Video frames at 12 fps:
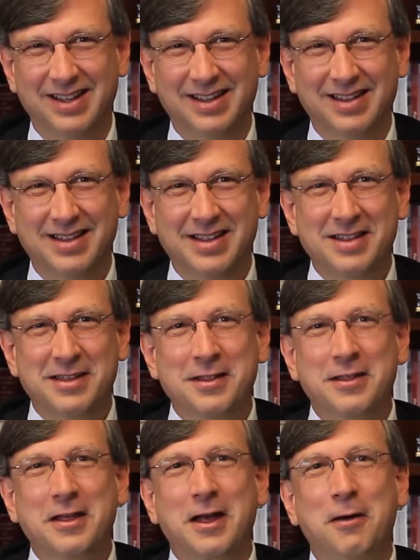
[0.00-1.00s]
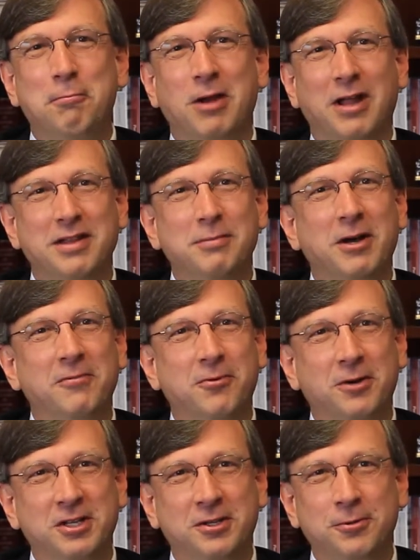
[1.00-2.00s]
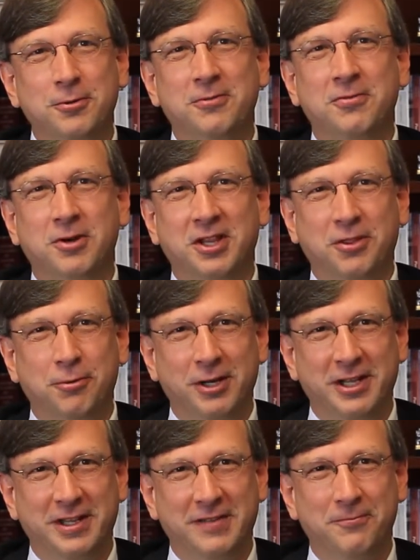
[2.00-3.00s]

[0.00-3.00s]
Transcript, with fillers: Uh, probably about 42 or 43.